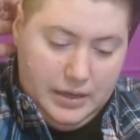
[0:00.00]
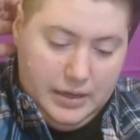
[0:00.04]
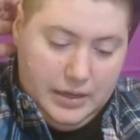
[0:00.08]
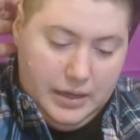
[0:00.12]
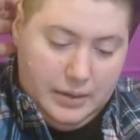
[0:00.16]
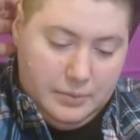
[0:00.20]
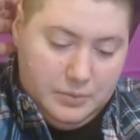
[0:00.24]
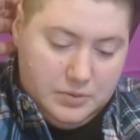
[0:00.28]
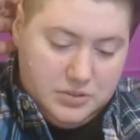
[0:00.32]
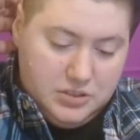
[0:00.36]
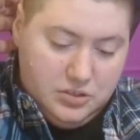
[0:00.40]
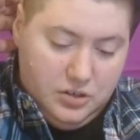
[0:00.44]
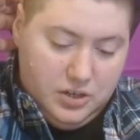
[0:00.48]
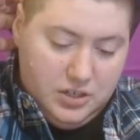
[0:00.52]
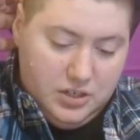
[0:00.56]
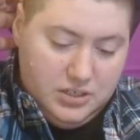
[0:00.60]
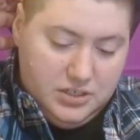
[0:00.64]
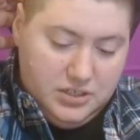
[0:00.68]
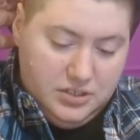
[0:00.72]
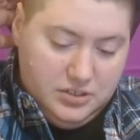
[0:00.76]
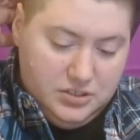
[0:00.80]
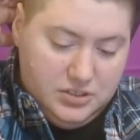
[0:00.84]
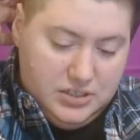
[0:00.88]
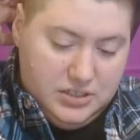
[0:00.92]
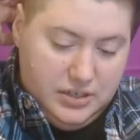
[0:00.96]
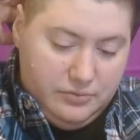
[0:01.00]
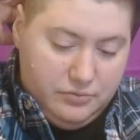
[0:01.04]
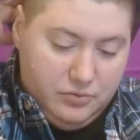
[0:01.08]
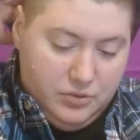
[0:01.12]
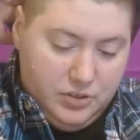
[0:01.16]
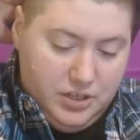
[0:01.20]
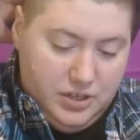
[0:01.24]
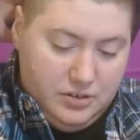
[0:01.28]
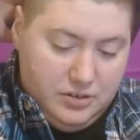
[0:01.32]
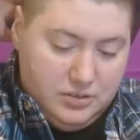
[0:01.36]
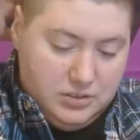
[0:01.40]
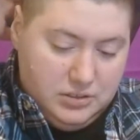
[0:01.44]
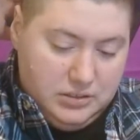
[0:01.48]
It was not until several
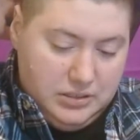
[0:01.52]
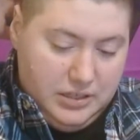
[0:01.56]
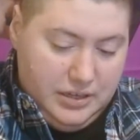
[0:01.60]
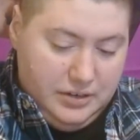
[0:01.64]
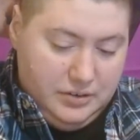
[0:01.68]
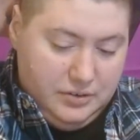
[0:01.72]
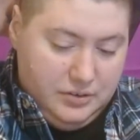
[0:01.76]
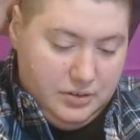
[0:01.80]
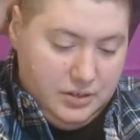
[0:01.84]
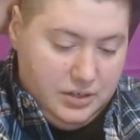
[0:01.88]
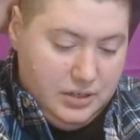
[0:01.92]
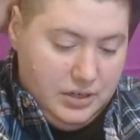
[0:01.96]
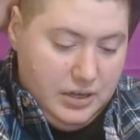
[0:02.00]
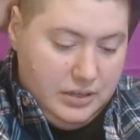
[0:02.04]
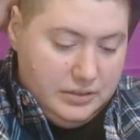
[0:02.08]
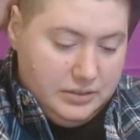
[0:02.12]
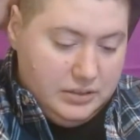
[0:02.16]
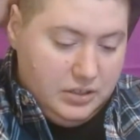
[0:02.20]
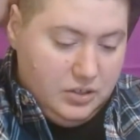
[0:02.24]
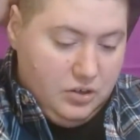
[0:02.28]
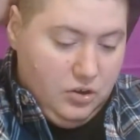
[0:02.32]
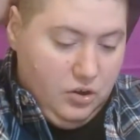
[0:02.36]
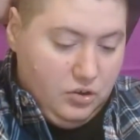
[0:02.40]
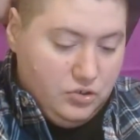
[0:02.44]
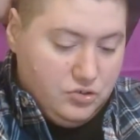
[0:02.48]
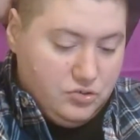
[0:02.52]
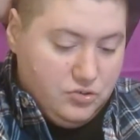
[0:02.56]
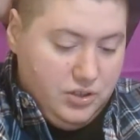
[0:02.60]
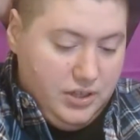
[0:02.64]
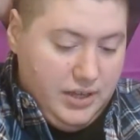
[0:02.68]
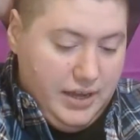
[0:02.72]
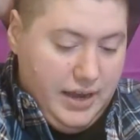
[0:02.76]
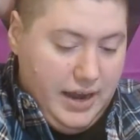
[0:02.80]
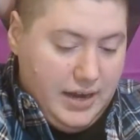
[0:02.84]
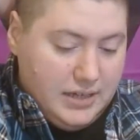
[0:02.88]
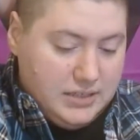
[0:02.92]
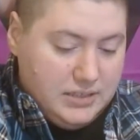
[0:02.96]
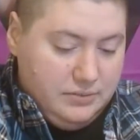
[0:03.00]
years later that culturally
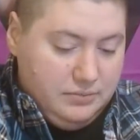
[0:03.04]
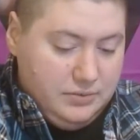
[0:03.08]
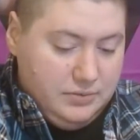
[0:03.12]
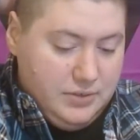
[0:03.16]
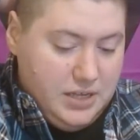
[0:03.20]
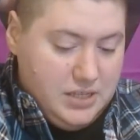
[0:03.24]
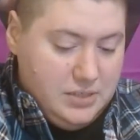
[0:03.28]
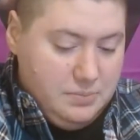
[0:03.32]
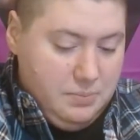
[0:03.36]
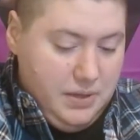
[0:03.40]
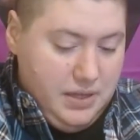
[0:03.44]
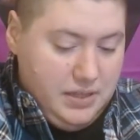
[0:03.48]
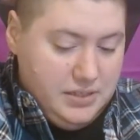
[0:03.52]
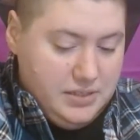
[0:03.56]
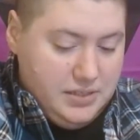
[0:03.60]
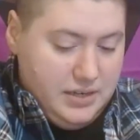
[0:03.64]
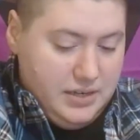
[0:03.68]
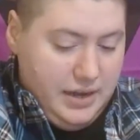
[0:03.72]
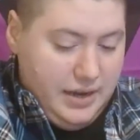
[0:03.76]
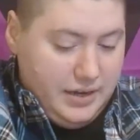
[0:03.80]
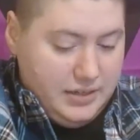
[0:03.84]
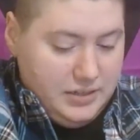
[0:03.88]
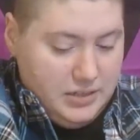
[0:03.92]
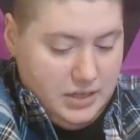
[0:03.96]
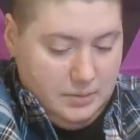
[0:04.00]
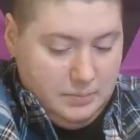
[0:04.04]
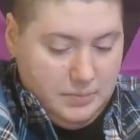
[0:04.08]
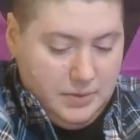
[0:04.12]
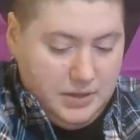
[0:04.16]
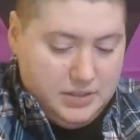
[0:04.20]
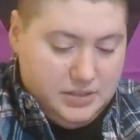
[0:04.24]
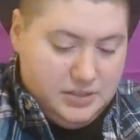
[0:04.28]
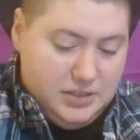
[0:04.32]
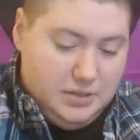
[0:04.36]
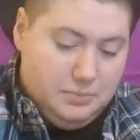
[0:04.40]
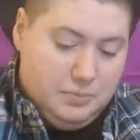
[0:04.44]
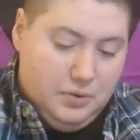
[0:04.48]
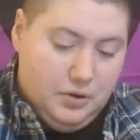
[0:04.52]
active lesbians and
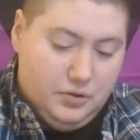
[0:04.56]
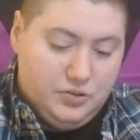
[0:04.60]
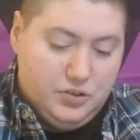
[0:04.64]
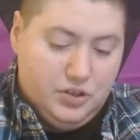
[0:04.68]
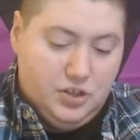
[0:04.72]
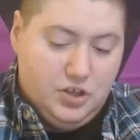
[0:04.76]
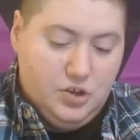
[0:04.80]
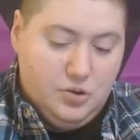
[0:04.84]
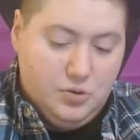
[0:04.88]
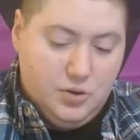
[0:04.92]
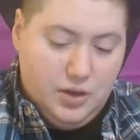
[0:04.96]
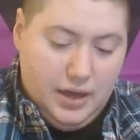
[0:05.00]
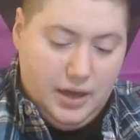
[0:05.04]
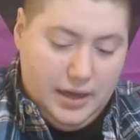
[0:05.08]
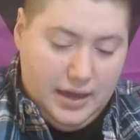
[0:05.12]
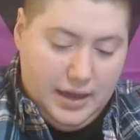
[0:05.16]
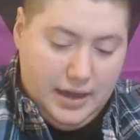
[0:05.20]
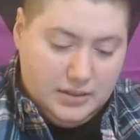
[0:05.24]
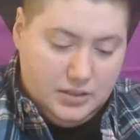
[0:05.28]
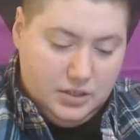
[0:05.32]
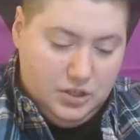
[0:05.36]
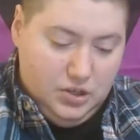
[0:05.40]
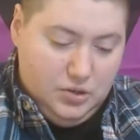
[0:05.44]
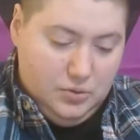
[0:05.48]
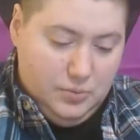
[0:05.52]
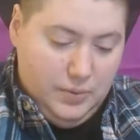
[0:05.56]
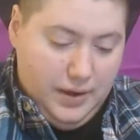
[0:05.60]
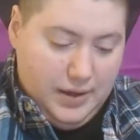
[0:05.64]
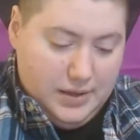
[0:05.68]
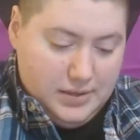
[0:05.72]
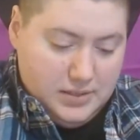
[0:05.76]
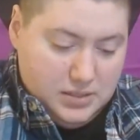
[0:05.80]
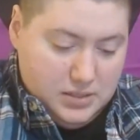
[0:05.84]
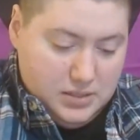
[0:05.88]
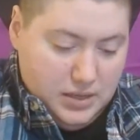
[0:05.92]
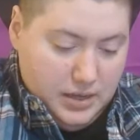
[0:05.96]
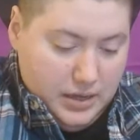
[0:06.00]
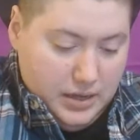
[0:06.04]
academics in both the UK and the
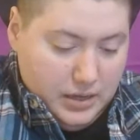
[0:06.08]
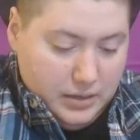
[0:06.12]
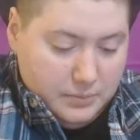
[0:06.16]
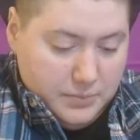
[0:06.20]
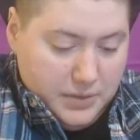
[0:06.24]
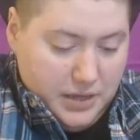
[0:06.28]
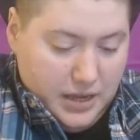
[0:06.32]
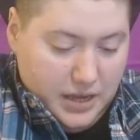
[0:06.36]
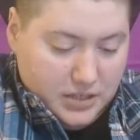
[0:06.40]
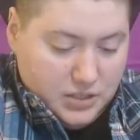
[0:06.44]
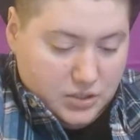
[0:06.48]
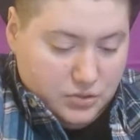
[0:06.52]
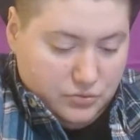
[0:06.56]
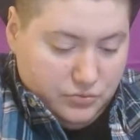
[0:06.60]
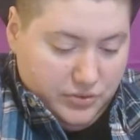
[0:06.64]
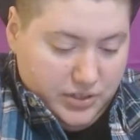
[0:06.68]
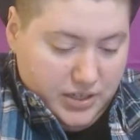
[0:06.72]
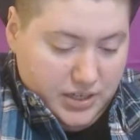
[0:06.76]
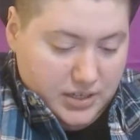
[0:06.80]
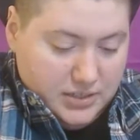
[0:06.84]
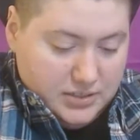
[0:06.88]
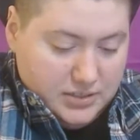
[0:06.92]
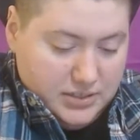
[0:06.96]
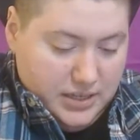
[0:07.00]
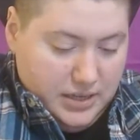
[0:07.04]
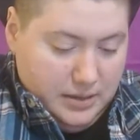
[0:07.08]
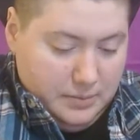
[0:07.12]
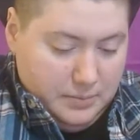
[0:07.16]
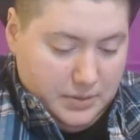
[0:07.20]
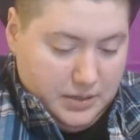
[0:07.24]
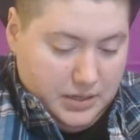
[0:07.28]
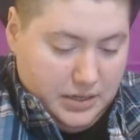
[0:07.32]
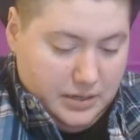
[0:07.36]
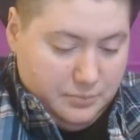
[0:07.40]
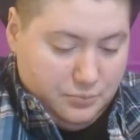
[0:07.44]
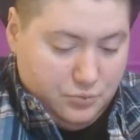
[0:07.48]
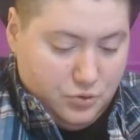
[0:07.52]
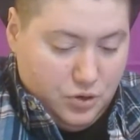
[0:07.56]
US began to re examine
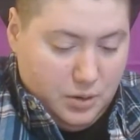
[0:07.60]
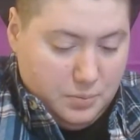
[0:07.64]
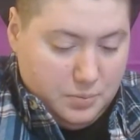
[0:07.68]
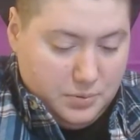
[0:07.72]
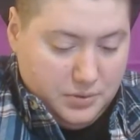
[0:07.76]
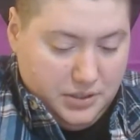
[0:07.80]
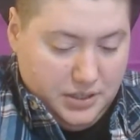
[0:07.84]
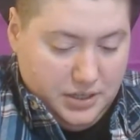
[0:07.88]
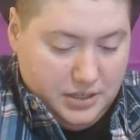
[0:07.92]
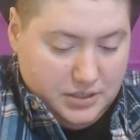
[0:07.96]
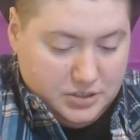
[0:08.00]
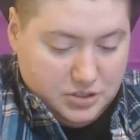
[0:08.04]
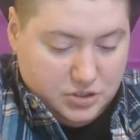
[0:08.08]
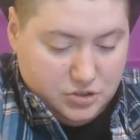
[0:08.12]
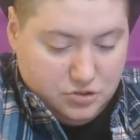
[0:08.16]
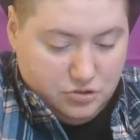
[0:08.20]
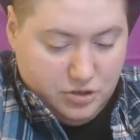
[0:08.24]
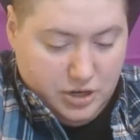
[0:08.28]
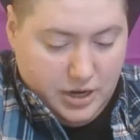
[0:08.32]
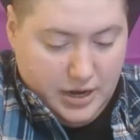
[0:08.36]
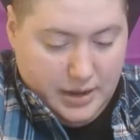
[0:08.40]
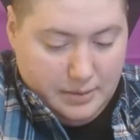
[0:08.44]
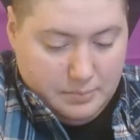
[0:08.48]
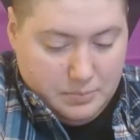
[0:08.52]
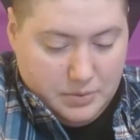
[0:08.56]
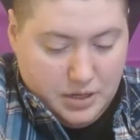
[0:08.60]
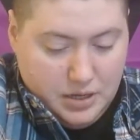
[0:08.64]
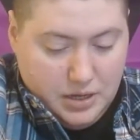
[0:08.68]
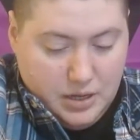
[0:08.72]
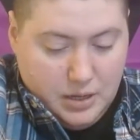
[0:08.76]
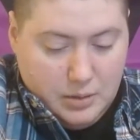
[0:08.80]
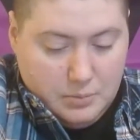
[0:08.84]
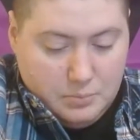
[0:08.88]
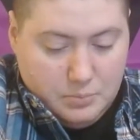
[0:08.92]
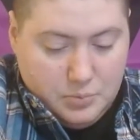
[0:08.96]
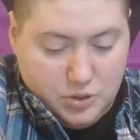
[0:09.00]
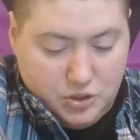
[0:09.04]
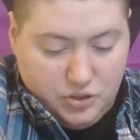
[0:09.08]
and properly inscribe
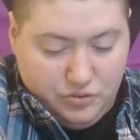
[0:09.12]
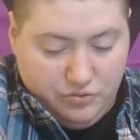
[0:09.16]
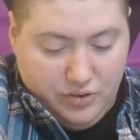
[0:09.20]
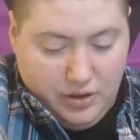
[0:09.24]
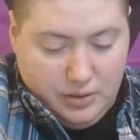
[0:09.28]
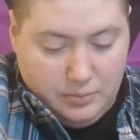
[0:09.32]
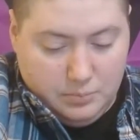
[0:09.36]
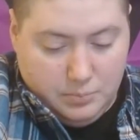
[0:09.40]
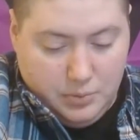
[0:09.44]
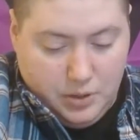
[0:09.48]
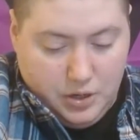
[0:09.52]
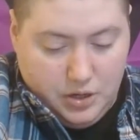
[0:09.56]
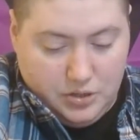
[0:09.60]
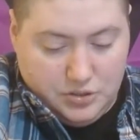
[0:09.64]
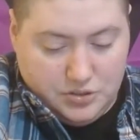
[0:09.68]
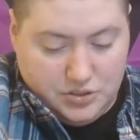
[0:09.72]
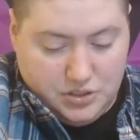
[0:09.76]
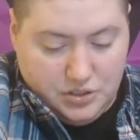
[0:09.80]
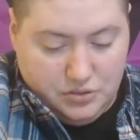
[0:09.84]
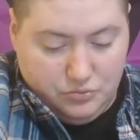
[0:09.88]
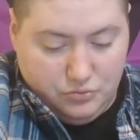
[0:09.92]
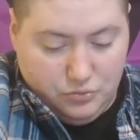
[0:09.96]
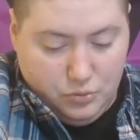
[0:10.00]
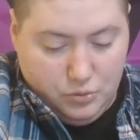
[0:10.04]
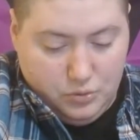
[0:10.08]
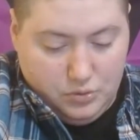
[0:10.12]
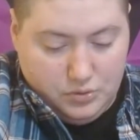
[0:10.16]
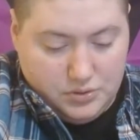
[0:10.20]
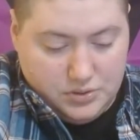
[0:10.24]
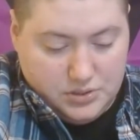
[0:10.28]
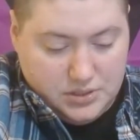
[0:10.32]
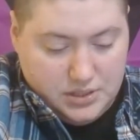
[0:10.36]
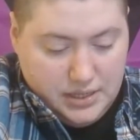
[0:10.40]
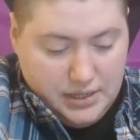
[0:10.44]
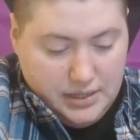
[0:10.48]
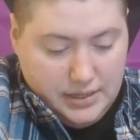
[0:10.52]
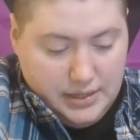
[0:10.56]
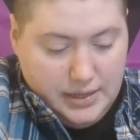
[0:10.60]
butch femme bars and
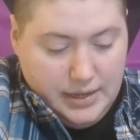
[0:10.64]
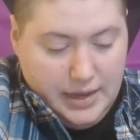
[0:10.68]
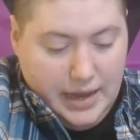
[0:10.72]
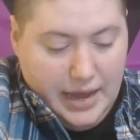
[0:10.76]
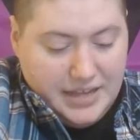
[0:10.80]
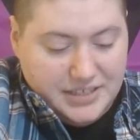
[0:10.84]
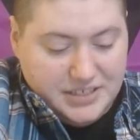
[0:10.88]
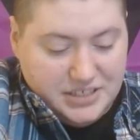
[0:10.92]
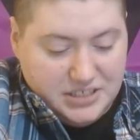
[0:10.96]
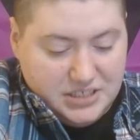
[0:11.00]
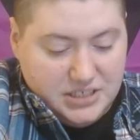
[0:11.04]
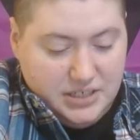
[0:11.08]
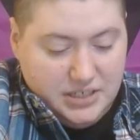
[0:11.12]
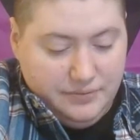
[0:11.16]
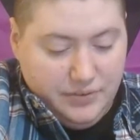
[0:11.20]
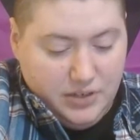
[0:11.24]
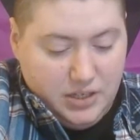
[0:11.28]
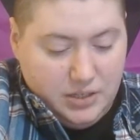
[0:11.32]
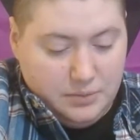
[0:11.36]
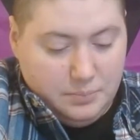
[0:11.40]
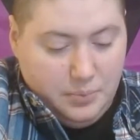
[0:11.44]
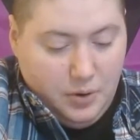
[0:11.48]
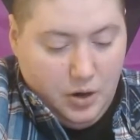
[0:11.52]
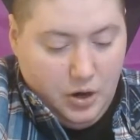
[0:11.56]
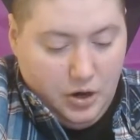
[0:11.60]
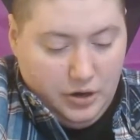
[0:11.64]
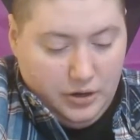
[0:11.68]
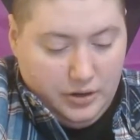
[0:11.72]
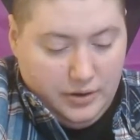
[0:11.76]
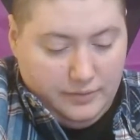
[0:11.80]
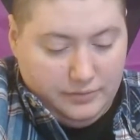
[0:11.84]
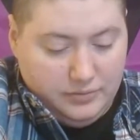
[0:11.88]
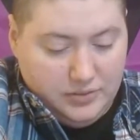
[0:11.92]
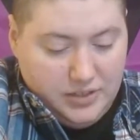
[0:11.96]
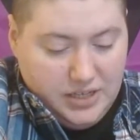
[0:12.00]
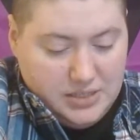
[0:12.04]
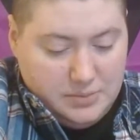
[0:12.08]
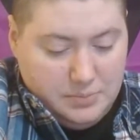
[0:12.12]
rules as a significant part
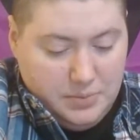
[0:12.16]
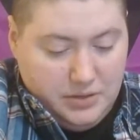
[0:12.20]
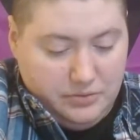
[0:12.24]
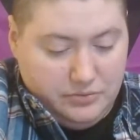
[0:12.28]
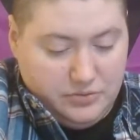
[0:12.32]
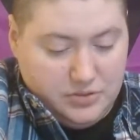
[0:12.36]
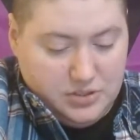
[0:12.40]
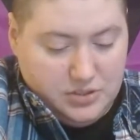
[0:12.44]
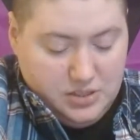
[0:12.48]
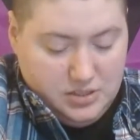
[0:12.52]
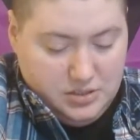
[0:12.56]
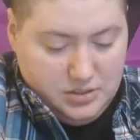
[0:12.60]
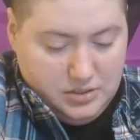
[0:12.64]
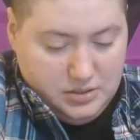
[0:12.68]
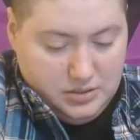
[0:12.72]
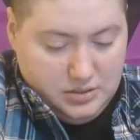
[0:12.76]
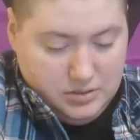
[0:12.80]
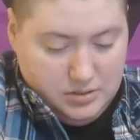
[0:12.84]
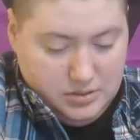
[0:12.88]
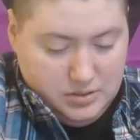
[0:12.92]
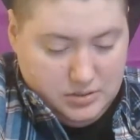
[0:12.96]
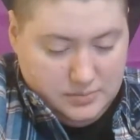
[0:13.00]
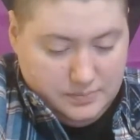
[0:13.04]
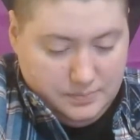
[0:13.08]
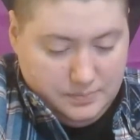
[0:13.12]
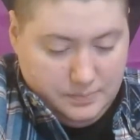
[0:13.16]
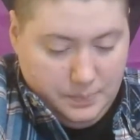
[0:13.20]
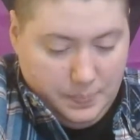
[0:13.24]
of lesbian resistance.